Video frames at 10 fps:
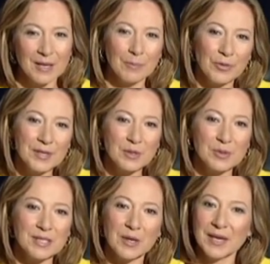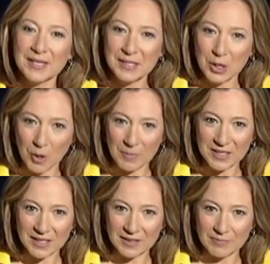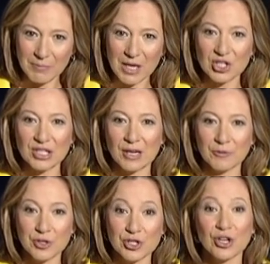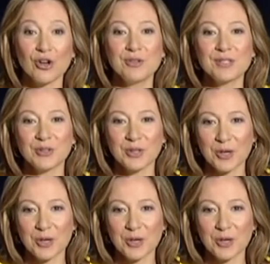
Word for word: But there's also his comedy, much loved shows on